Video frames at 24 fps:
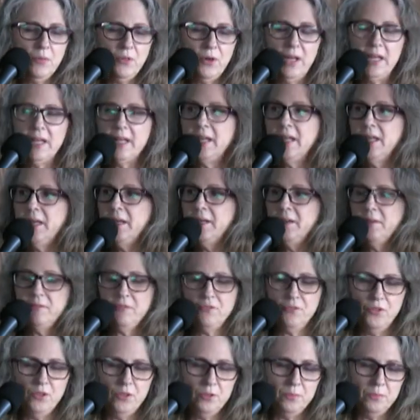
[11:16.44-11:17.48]
breaking
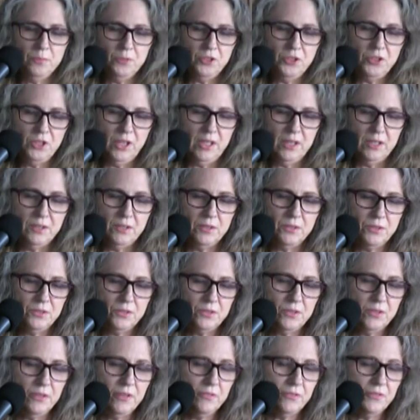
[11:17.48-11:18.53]
from
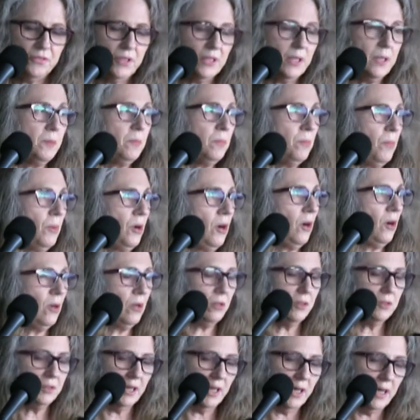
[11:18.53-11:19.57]
shells, lifting
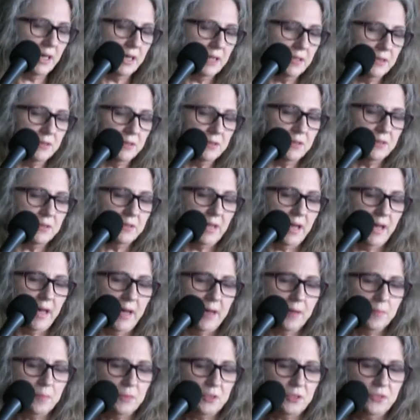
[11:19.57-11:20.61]
bald heads to
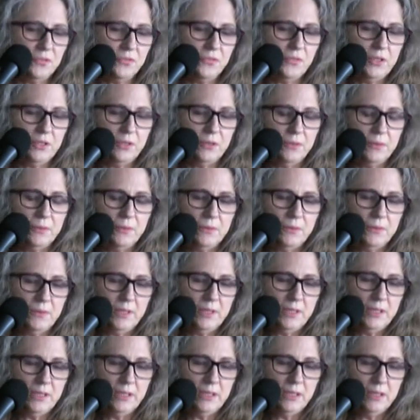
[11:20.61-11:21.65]
atmosphere.
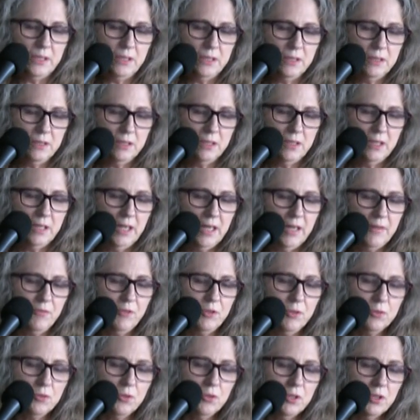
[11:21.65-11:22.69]
If
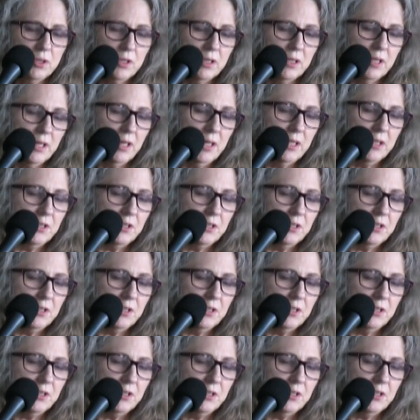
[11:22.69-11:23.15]
you look